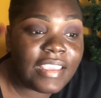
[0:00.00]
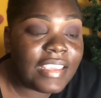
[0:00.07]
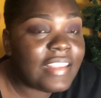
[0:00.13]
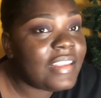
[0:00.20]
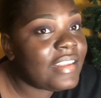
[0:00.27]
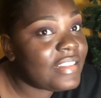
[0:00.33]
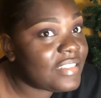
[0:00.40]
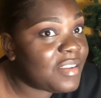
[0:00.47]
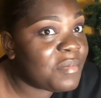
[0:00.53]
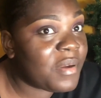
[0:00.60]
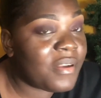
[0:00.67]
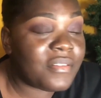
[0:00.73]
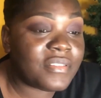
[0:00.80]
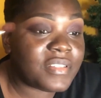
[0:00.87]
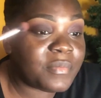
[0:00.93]
It is a
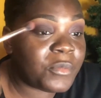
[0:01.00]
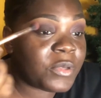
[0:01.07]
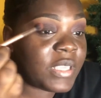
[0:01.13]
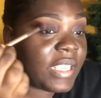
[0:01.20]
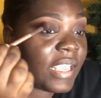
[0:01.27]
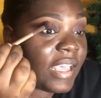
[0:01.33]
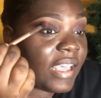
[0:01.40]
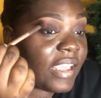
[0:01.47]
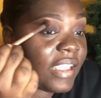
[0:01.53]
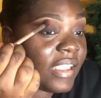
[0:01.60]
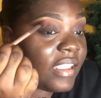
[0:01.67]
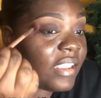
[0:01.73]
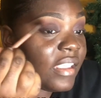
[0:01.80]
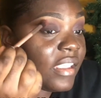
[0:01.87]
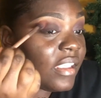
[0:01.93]
brown smoky eye
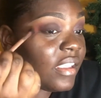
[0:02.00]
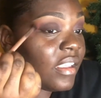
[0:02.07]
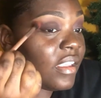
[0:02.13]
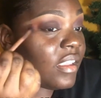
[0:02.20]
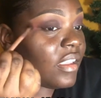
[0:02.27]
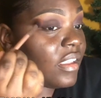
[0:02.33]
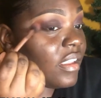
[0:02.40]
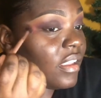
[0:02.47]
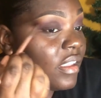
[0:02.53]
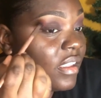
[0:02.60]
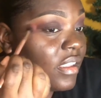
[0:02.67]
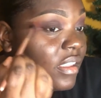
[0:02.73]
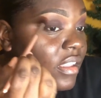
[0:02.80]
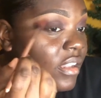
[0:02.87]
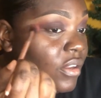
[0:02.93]

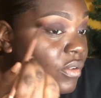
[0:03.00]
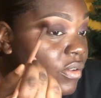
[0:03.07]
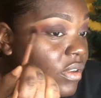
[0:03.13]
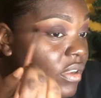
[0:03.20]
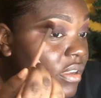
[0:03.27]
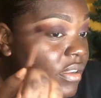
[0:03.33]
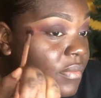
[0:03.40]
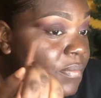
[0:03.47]
look.